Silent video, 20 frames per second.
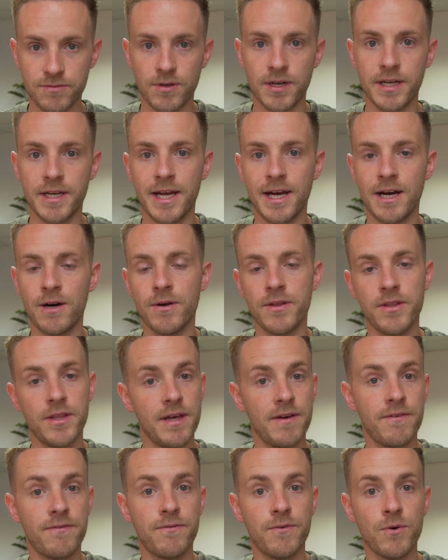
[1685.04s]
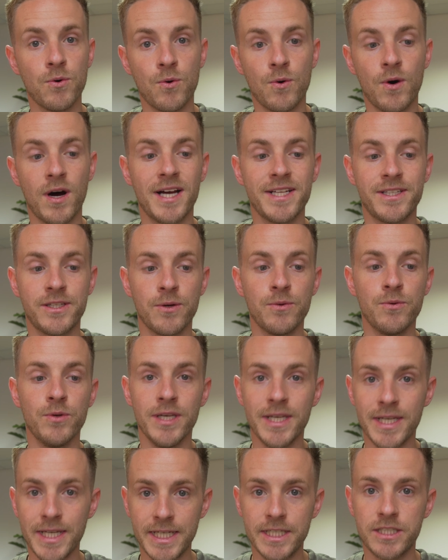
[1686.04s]
right now, and therefore I don't
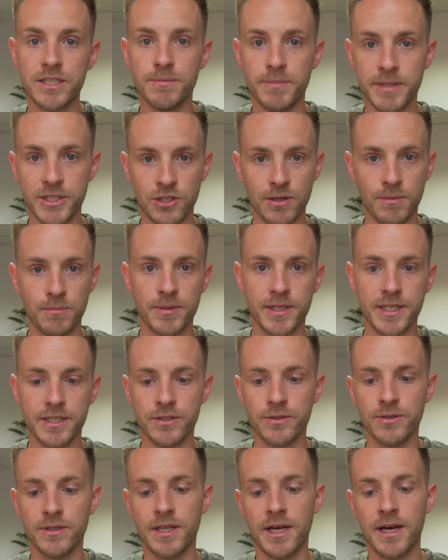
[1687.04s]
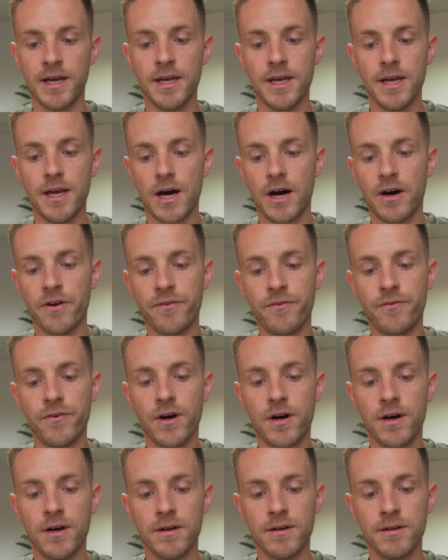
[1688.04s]
need to be jumping in doing that. I'd
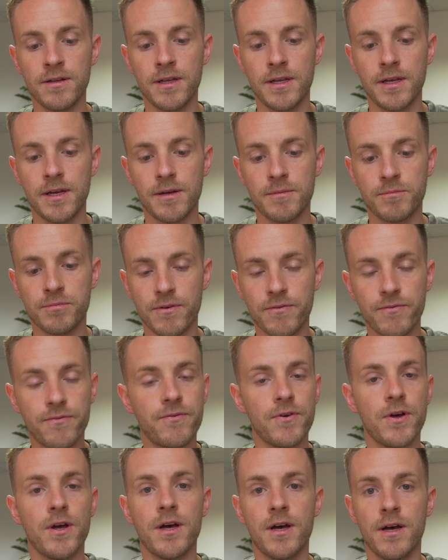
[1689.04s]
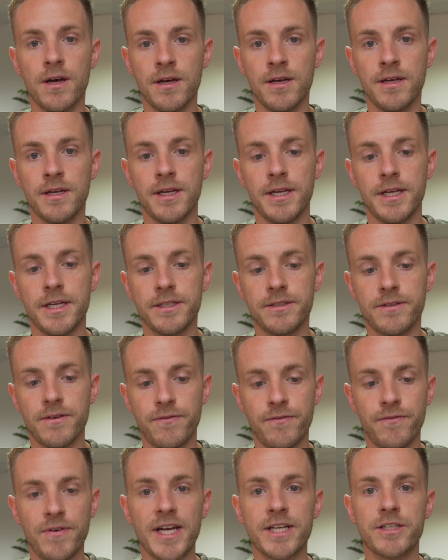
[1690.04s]
far prefer to
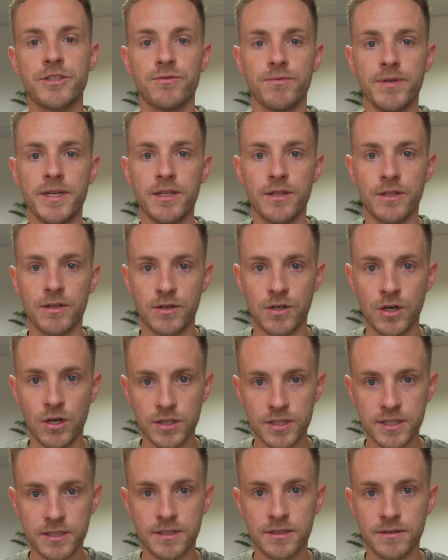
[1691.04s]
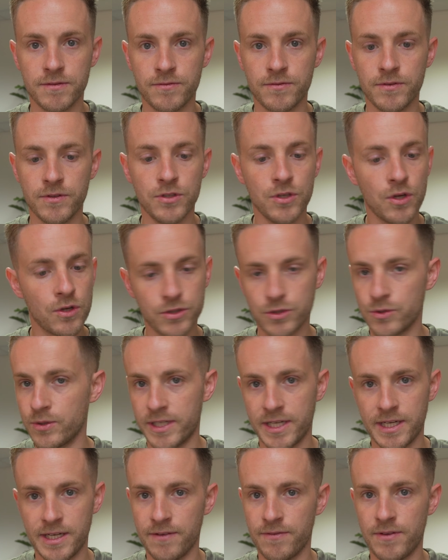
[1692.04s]
factor in the costs of not
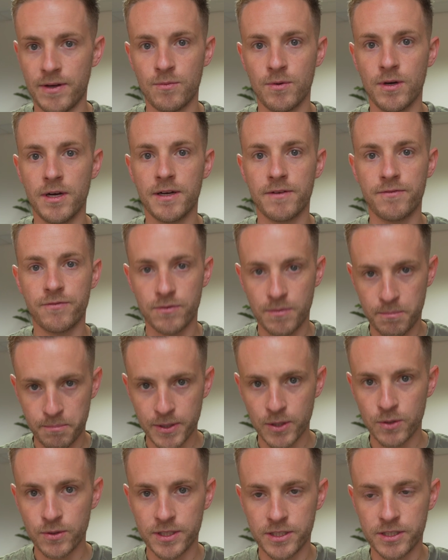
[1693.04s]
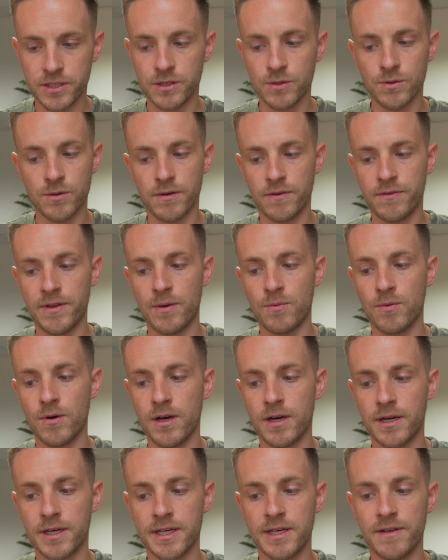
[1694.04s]
doing any of that work, for a builder to do all of that
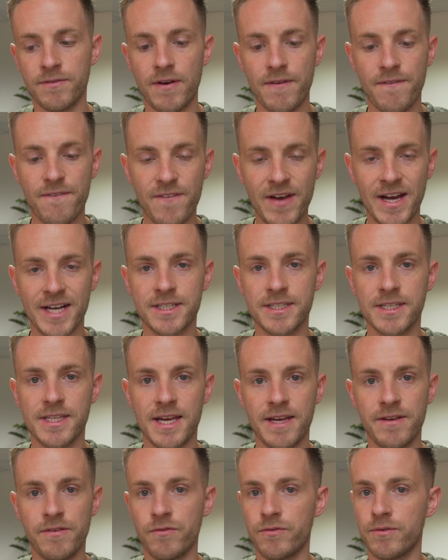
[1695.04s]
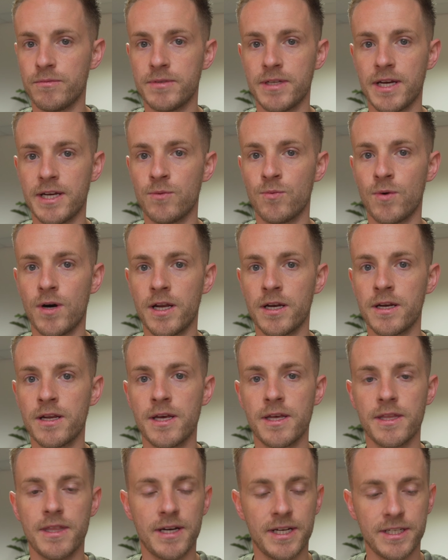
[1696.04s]
work, and if I factor that in from day one,
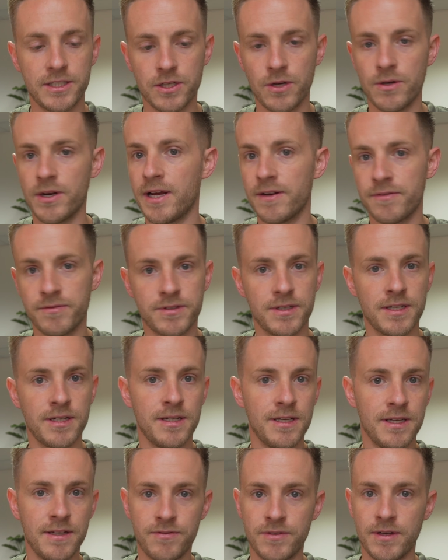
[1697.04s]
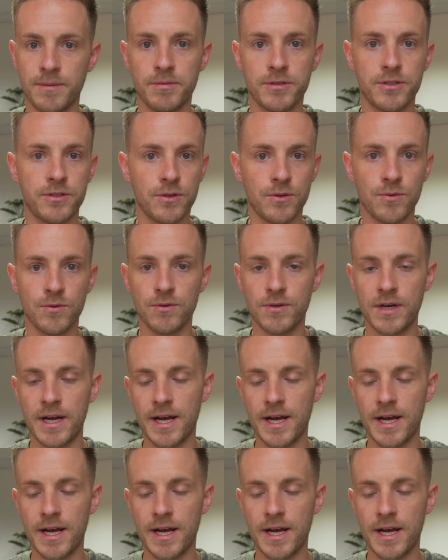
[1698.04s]
then I don't have to lift up a tool or a